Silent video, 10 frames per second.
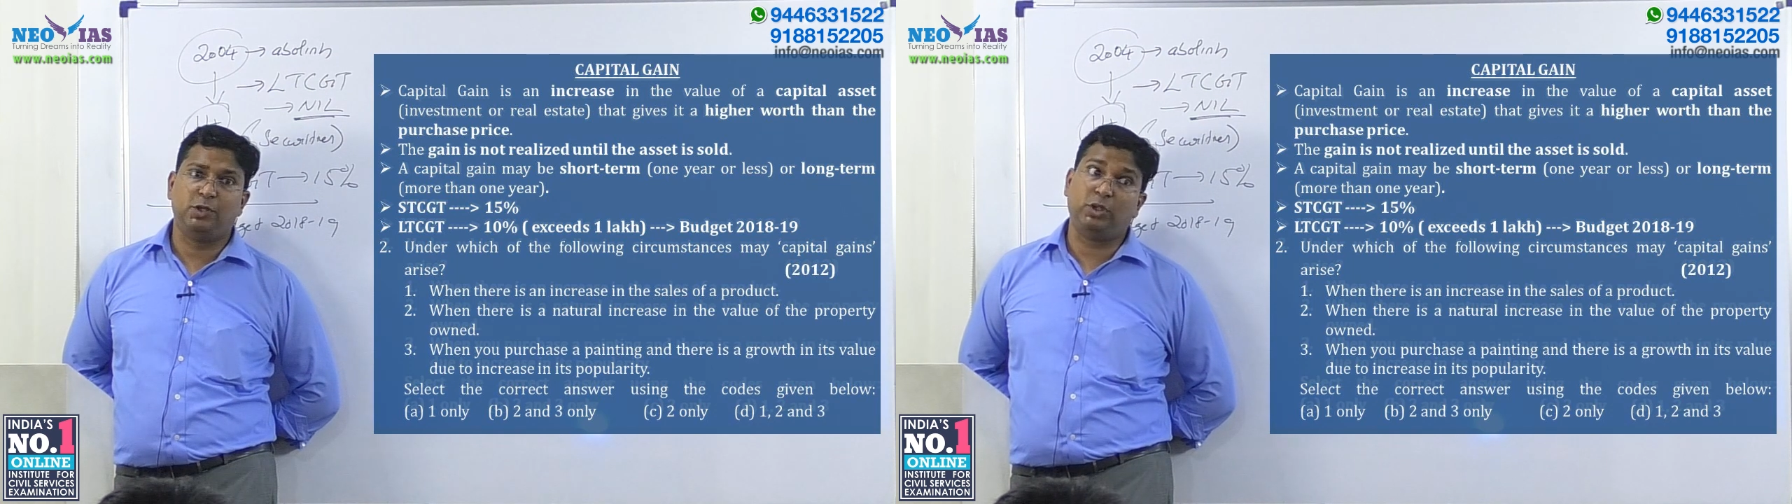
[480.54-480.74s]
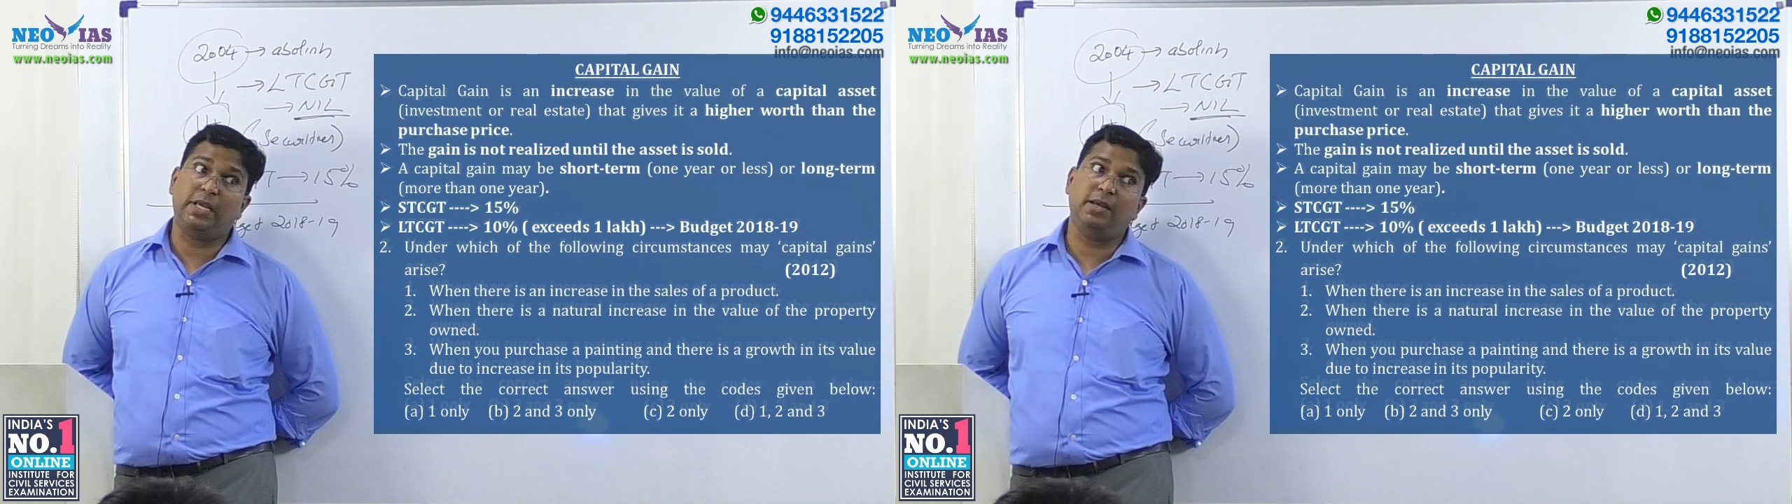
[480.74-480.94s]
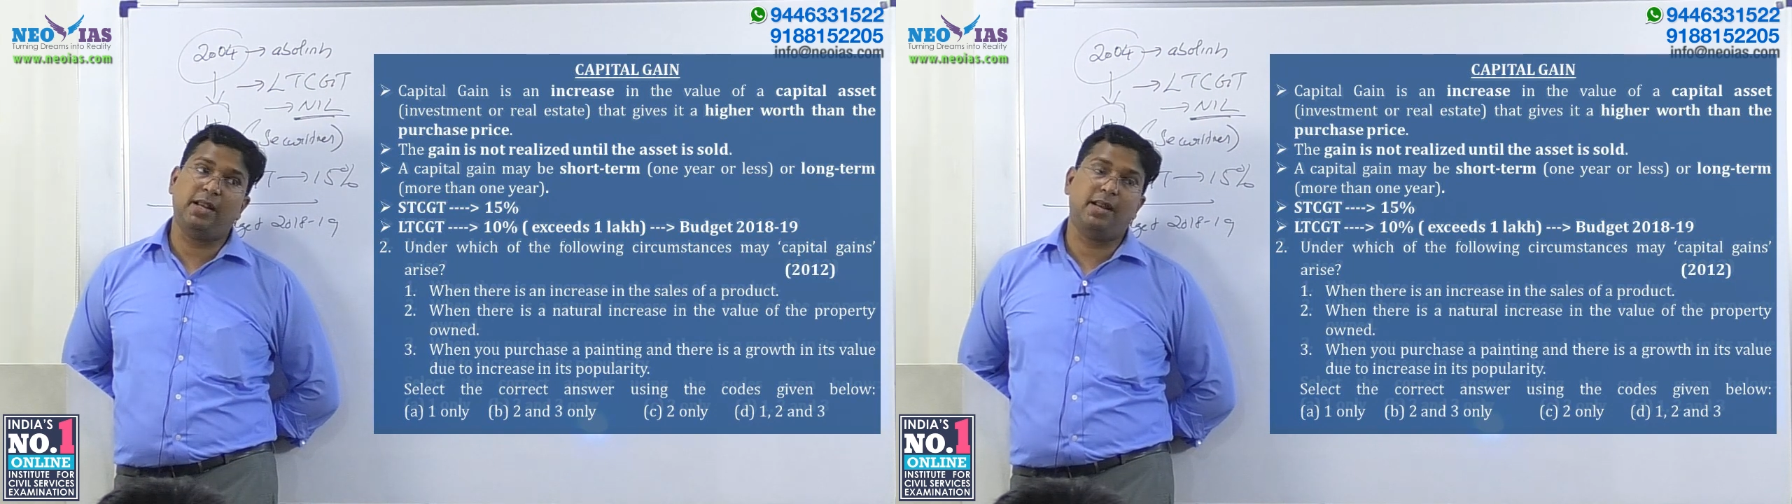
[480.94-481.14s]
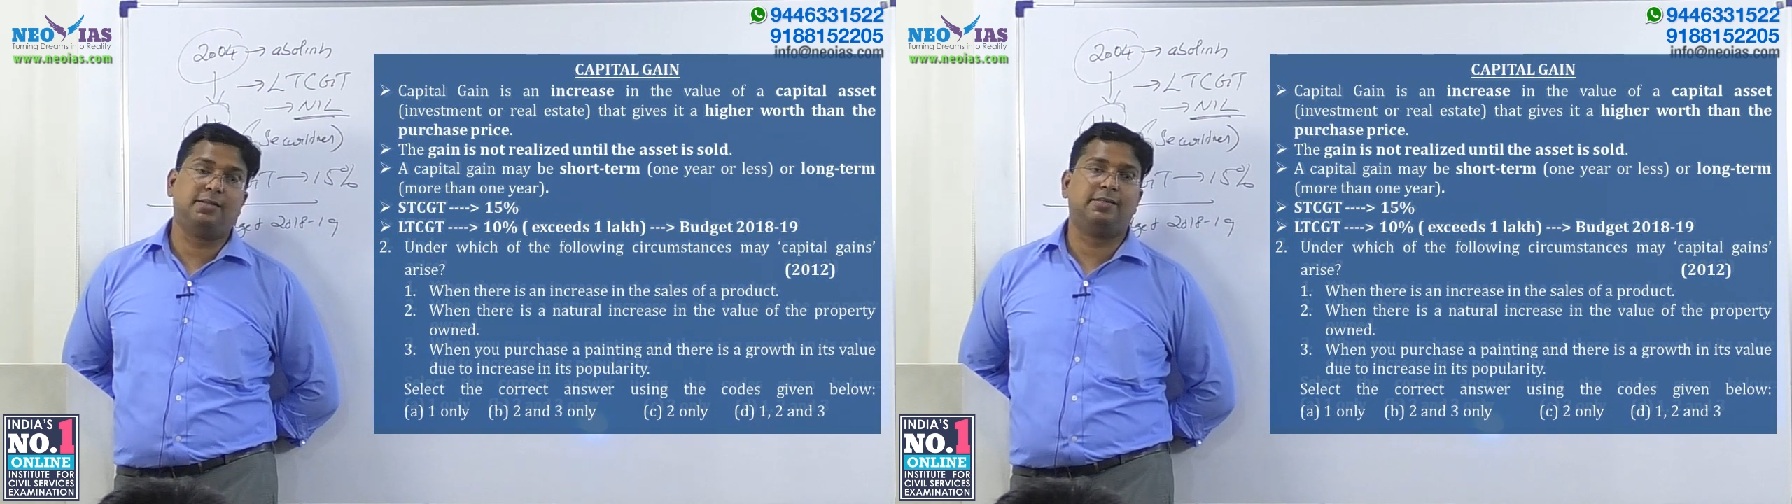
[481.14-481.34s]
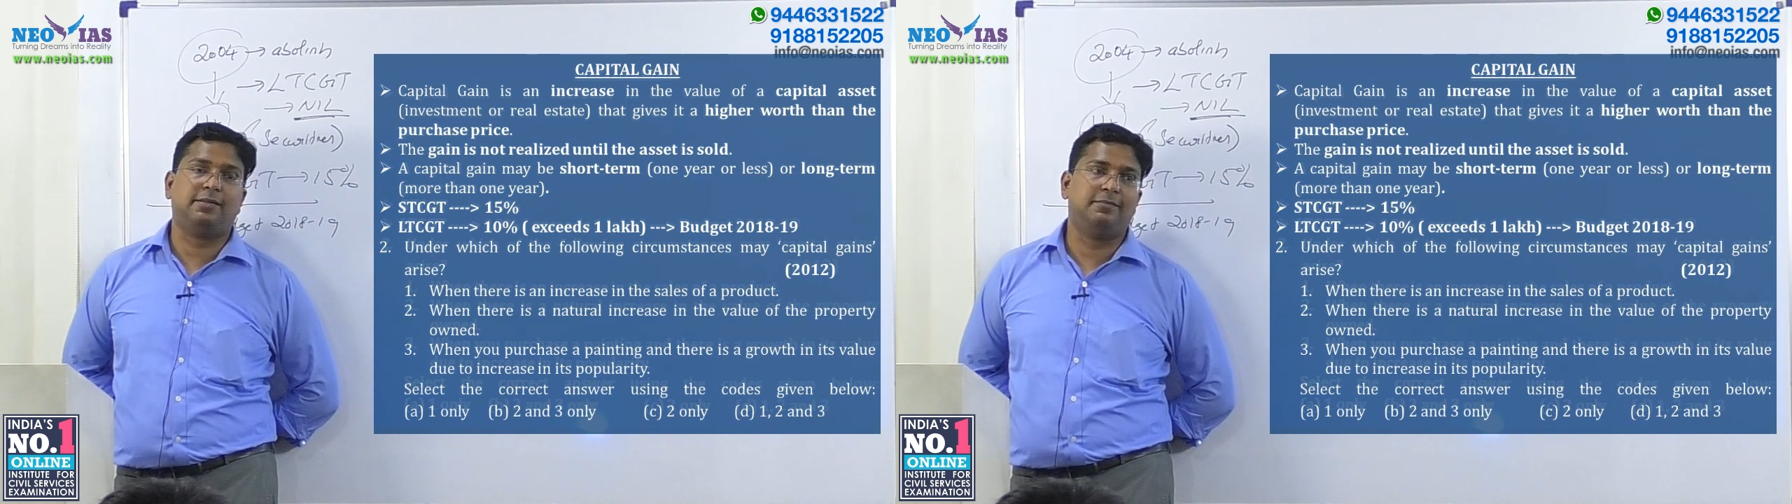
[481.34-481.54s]
You think and
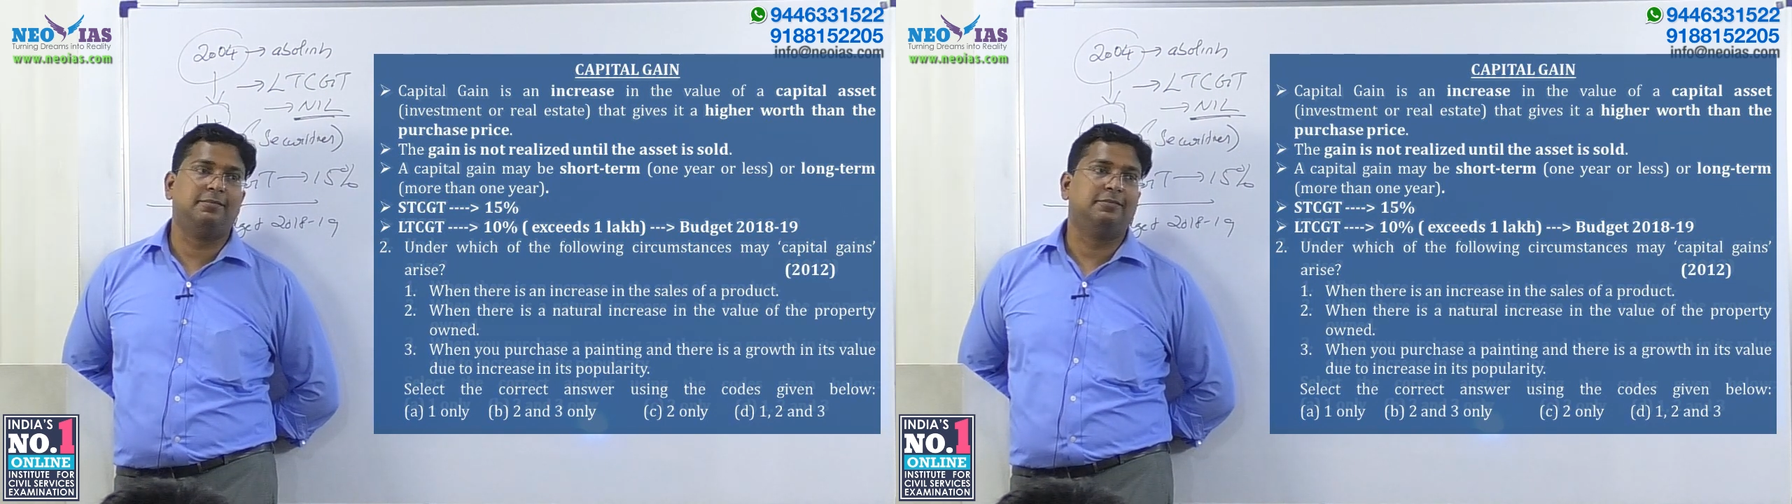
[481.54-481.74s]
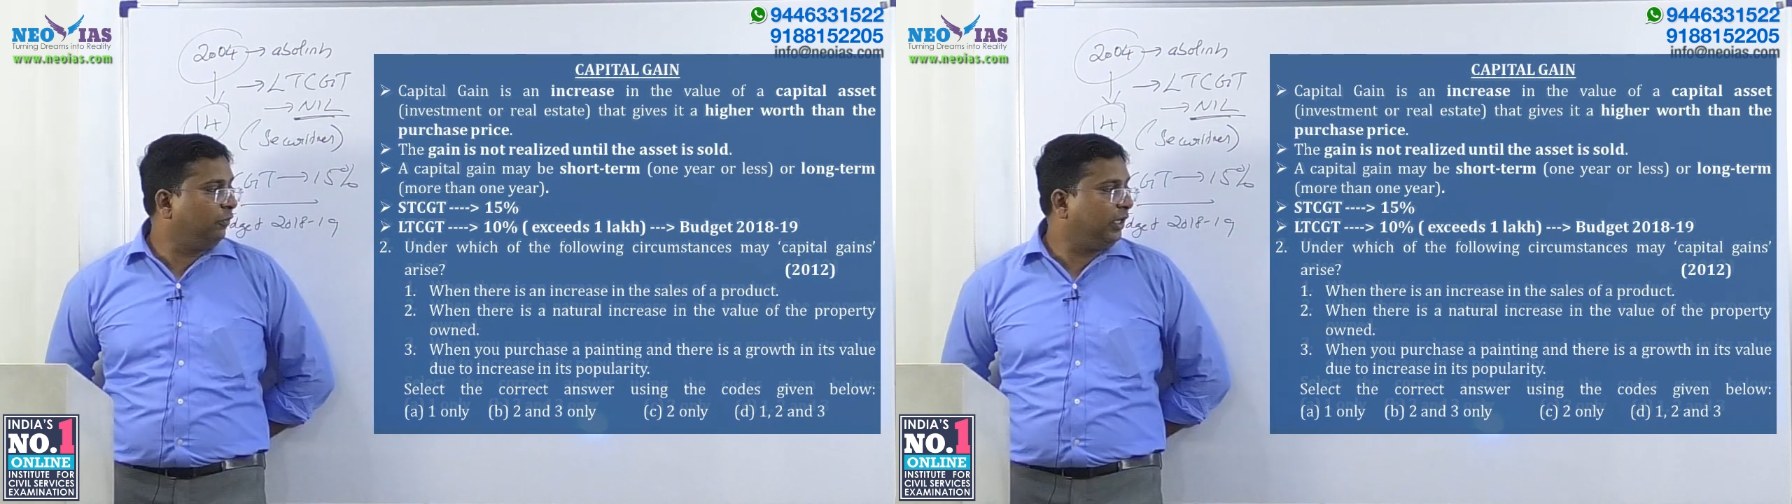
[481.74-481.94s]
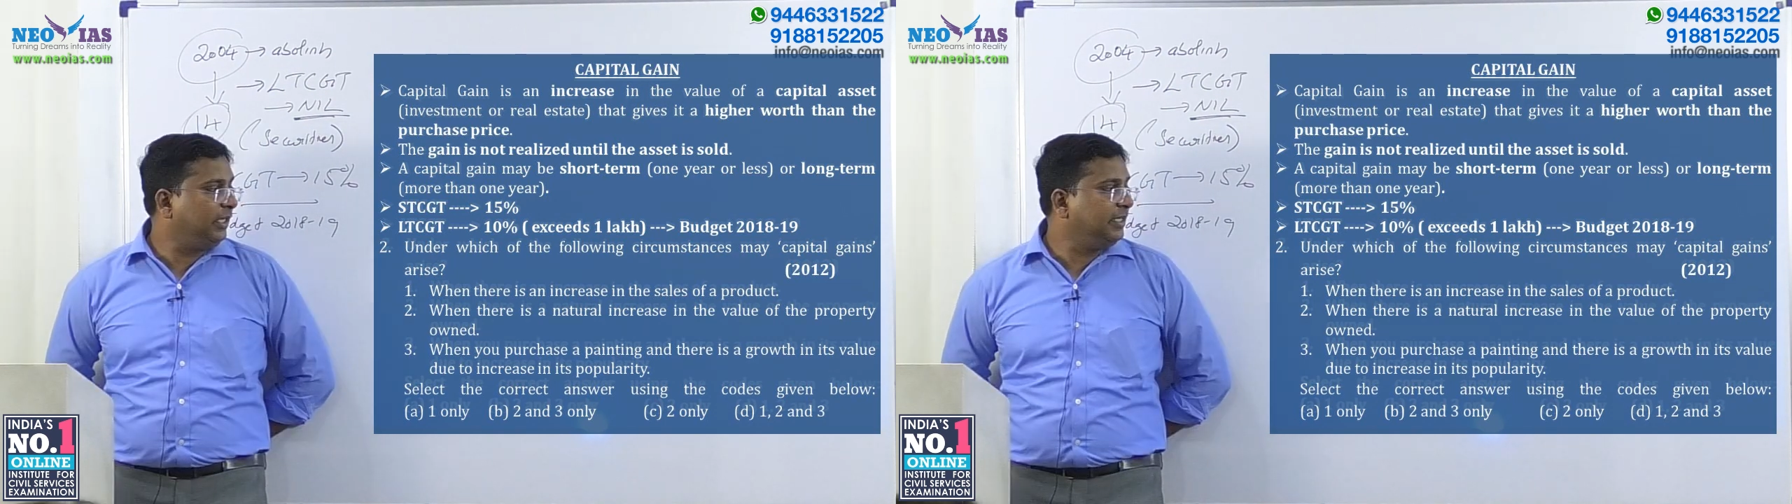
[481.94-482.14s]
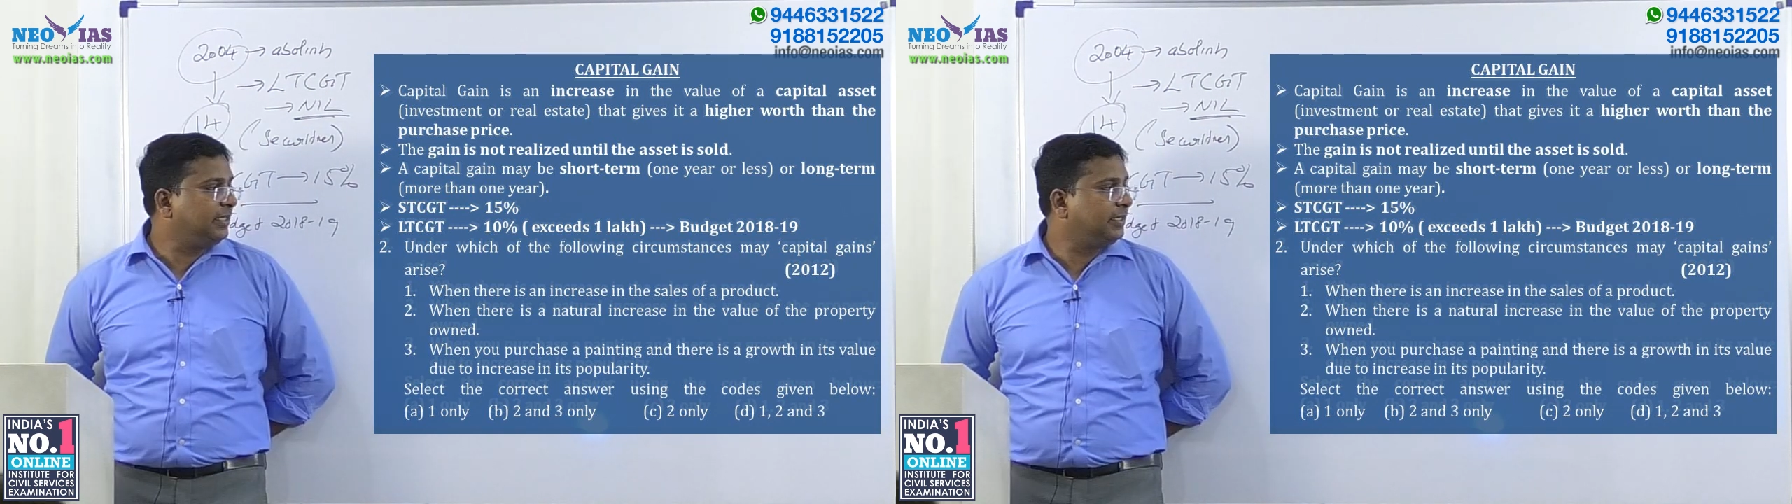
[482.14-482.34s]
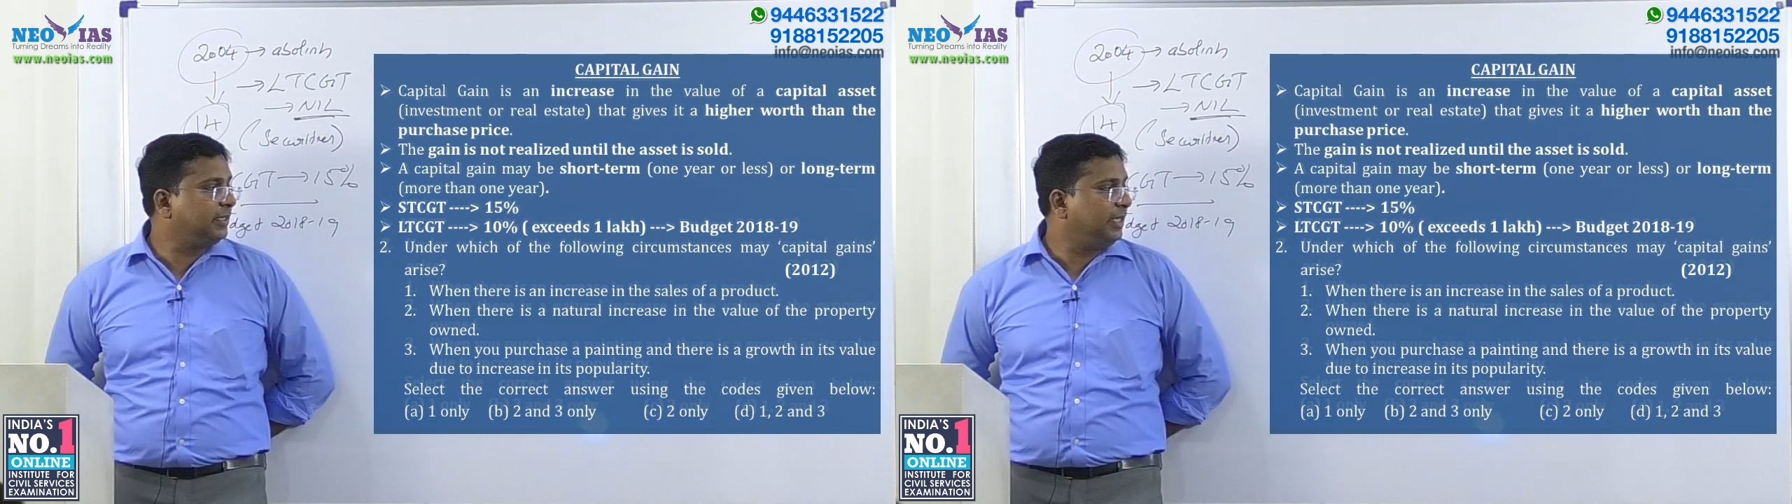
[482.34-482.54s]
answer. What
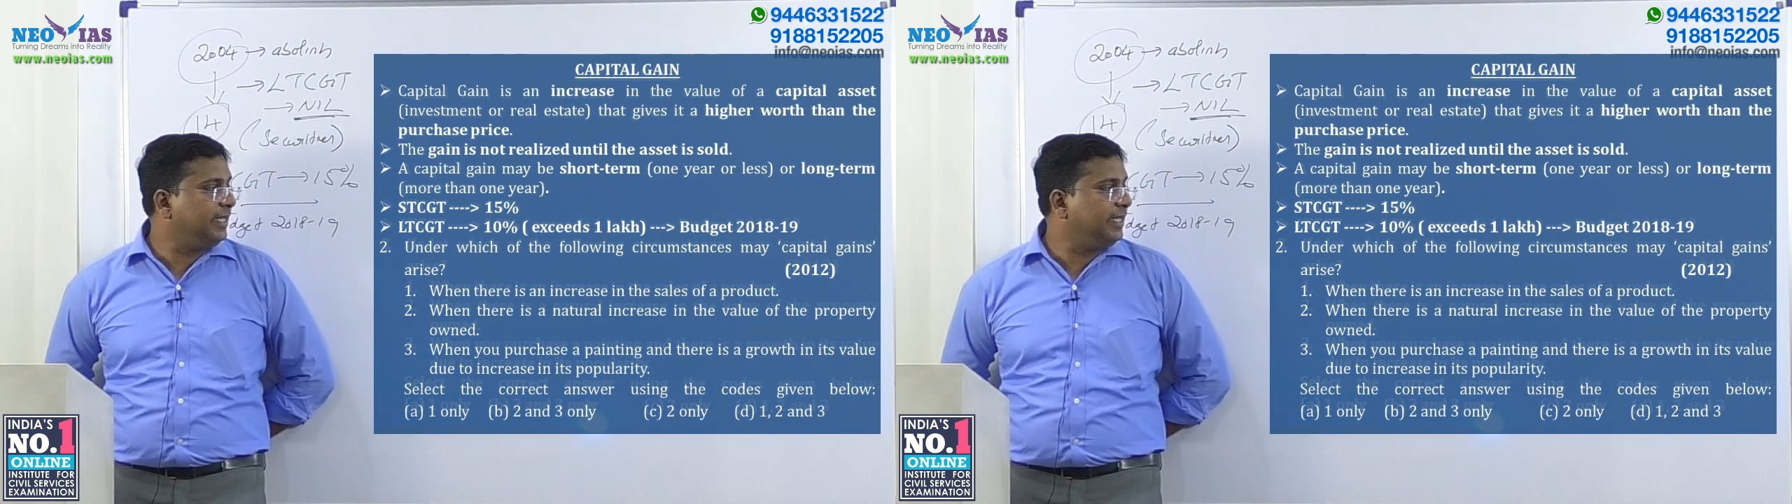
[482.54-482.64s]
does,